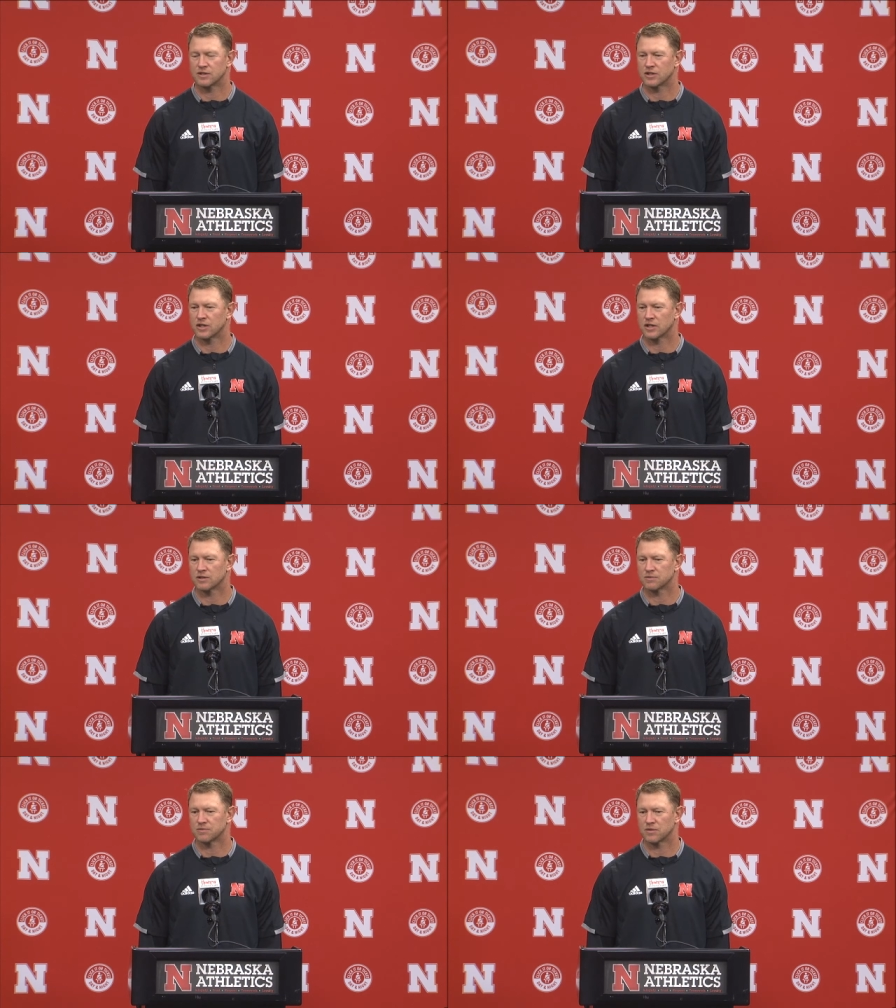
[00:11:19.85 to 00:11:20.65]
You
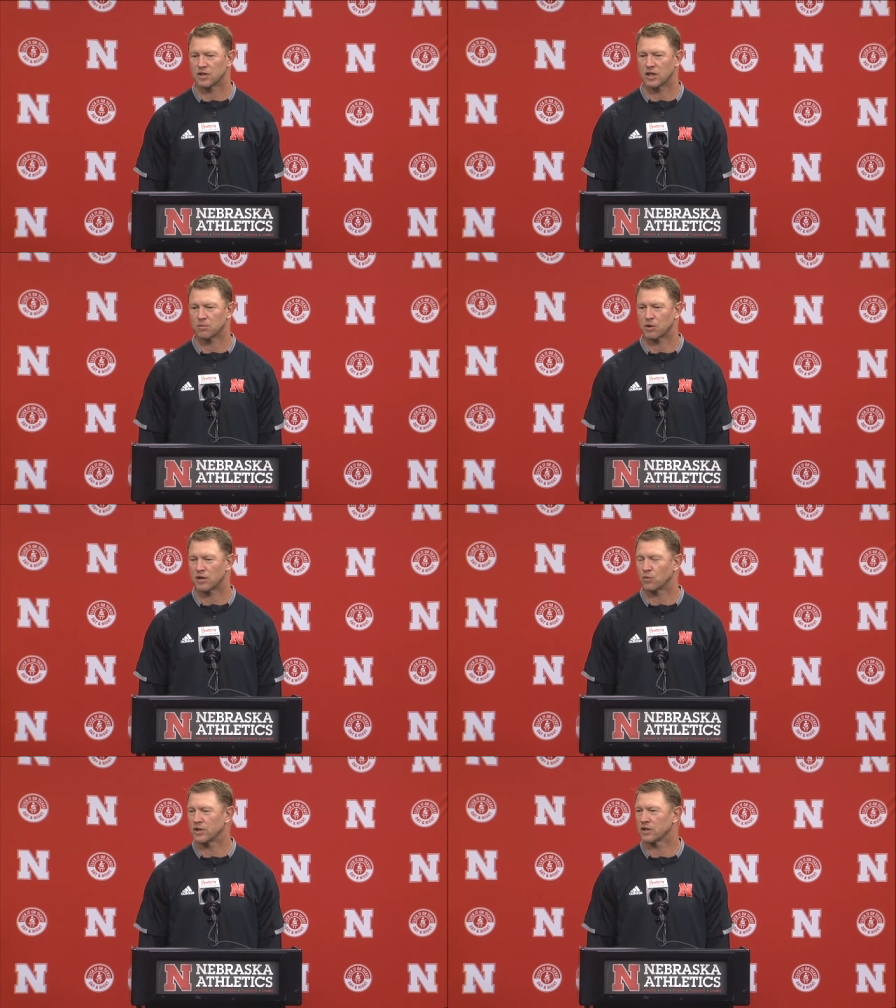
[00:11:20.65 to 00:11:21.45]
gotta you gotta
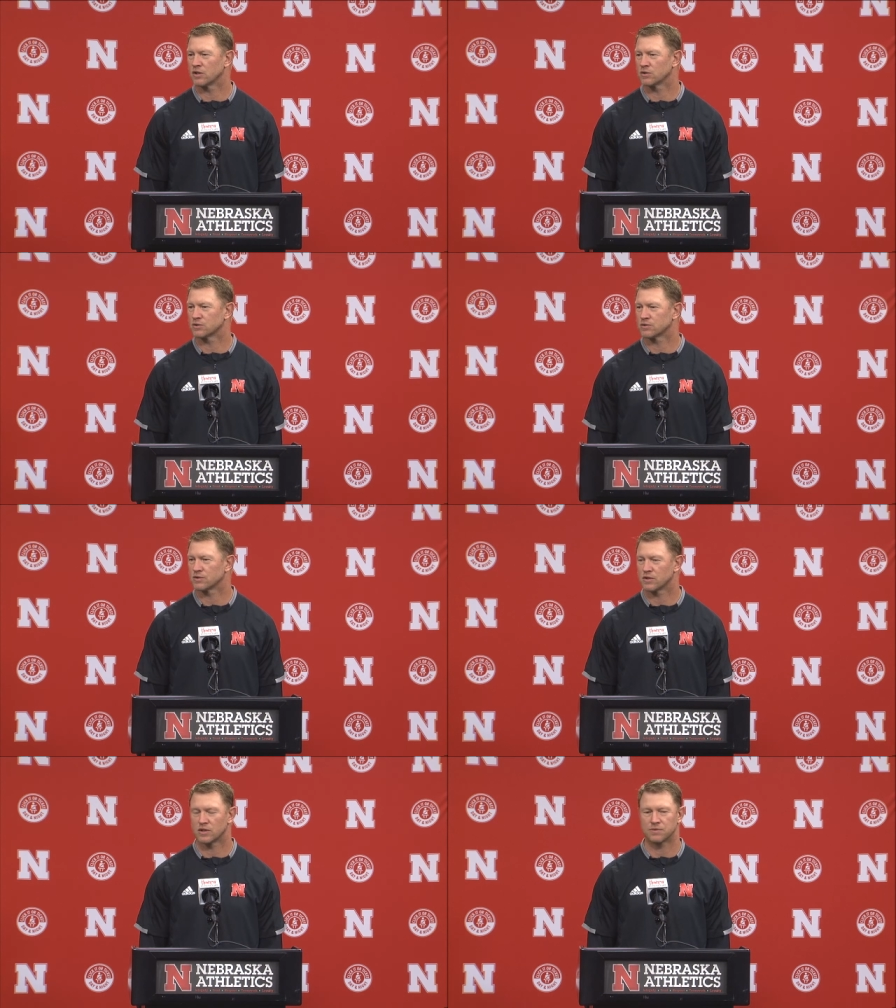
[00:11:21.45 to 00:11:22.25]
probably win those.
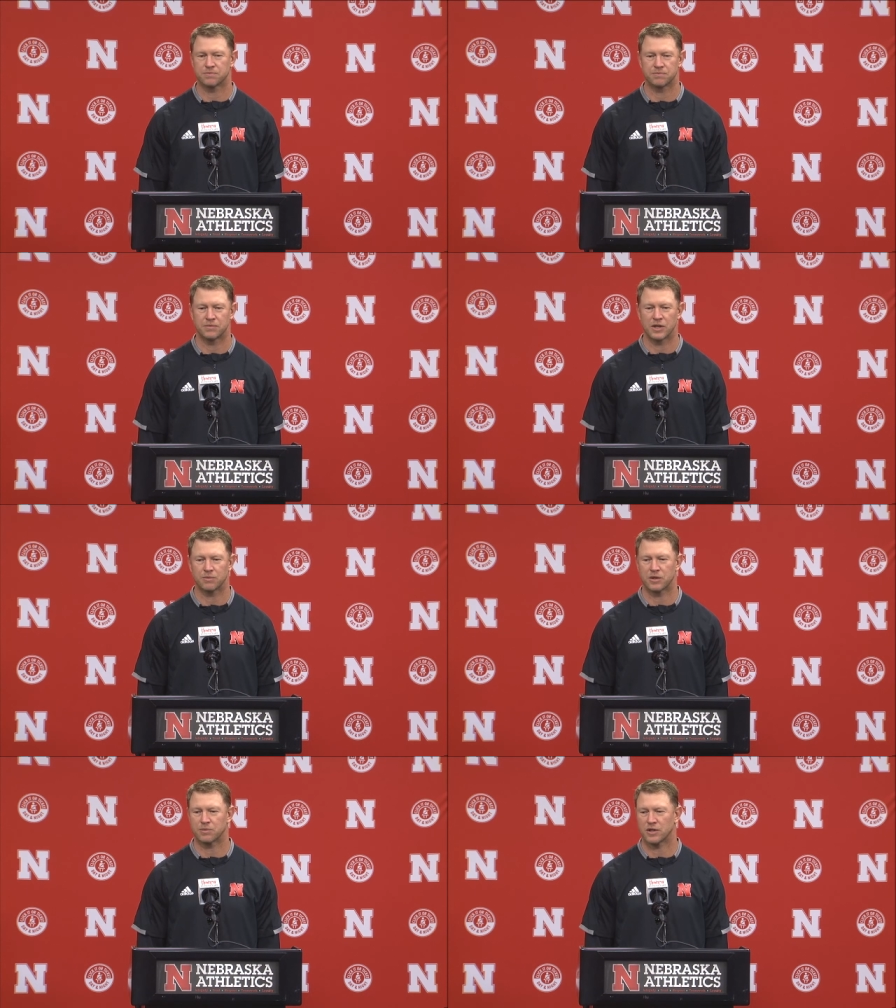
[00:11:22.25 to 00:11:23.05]
Um, make a
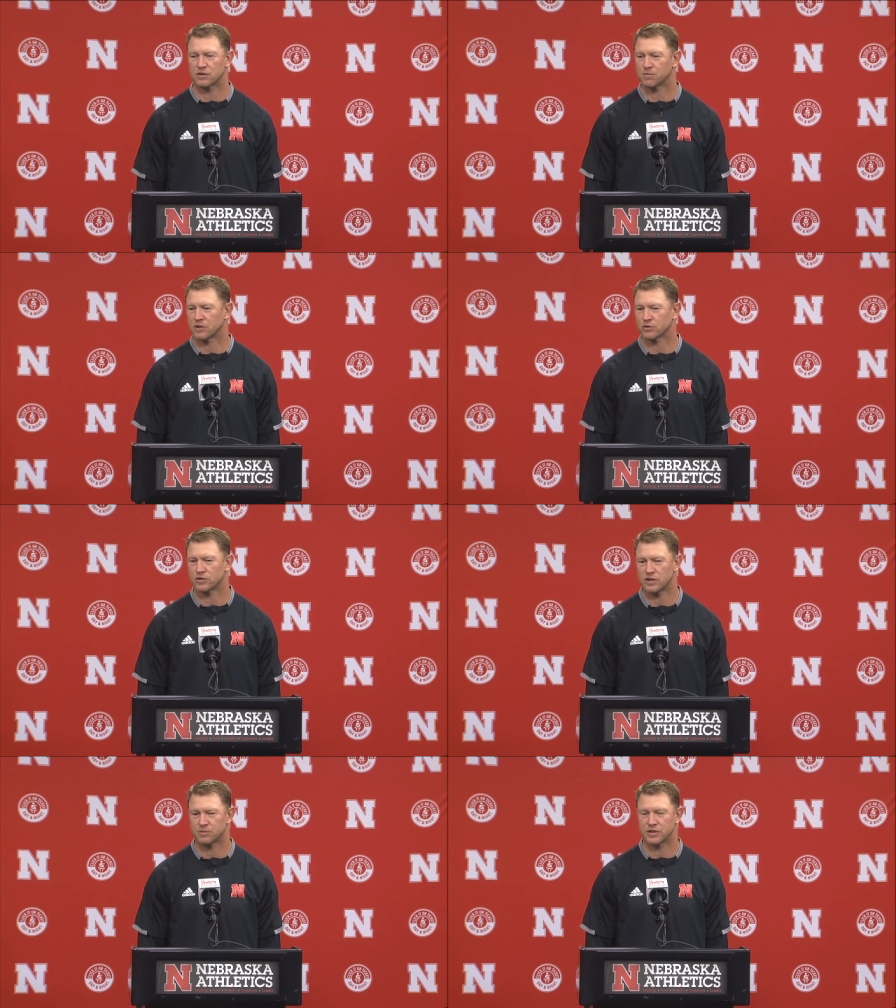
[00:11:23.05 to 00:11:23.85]
big play on special
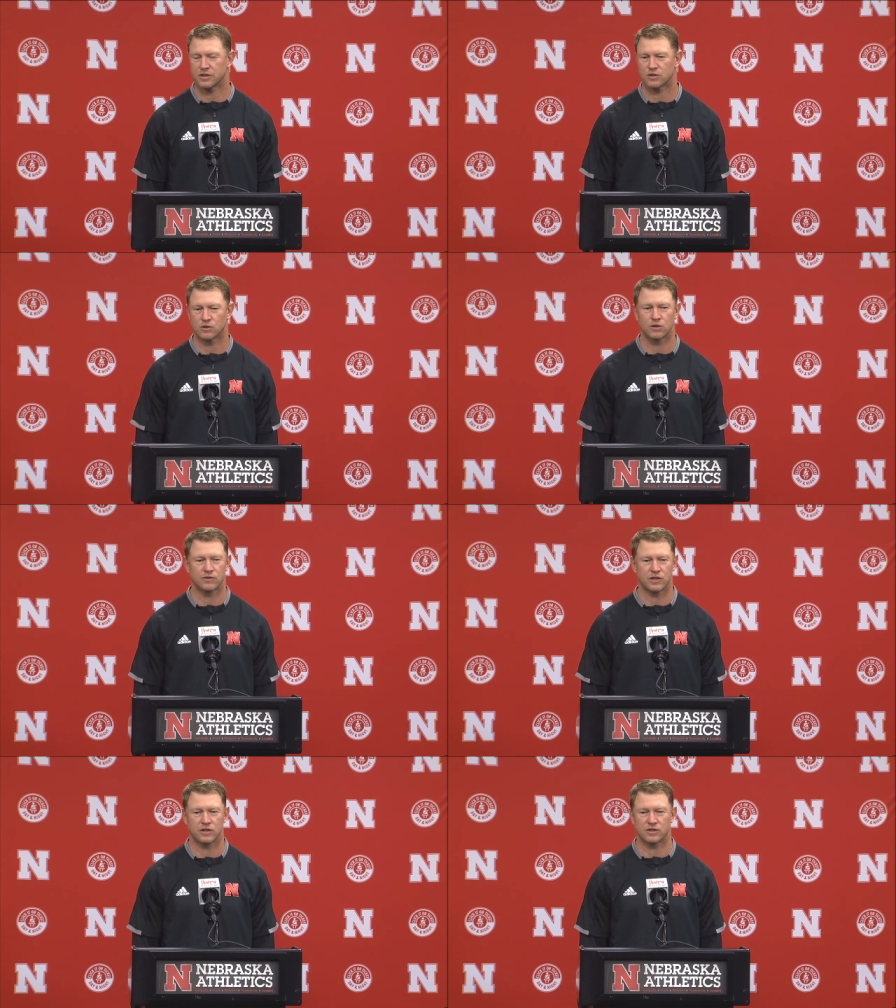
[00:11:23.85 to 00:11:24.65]
teams. Get a
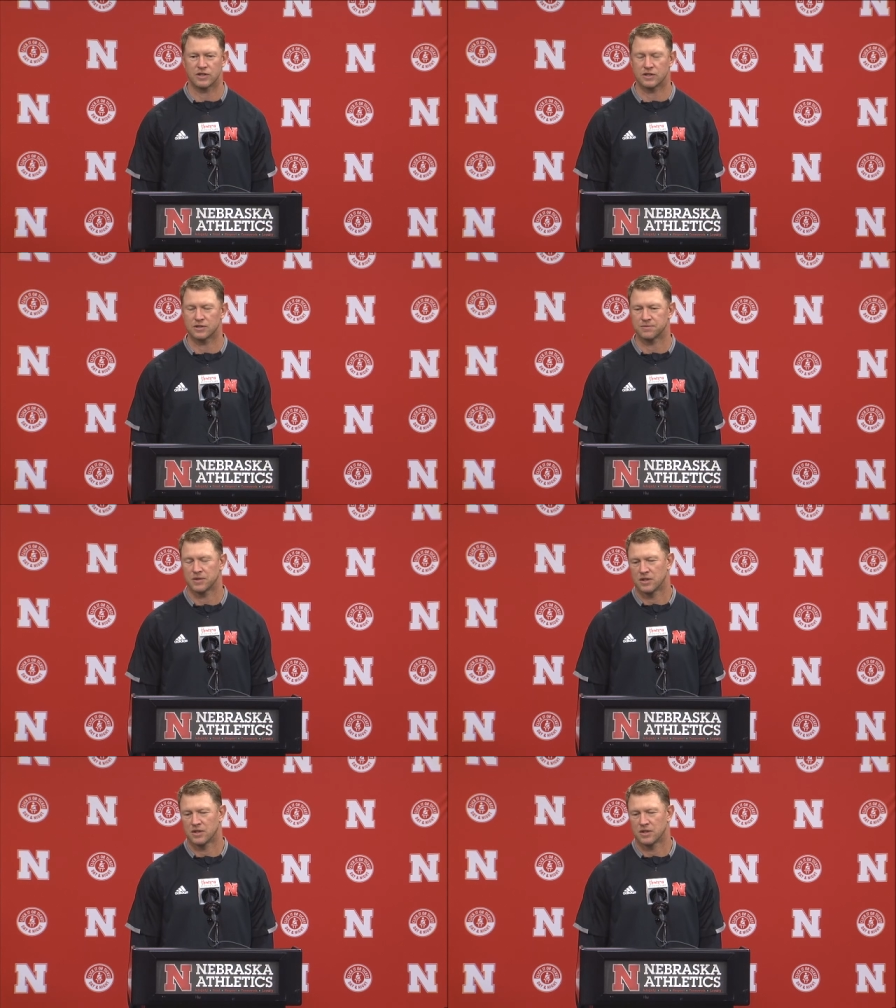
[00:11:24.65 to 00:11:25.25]
turnover here and there.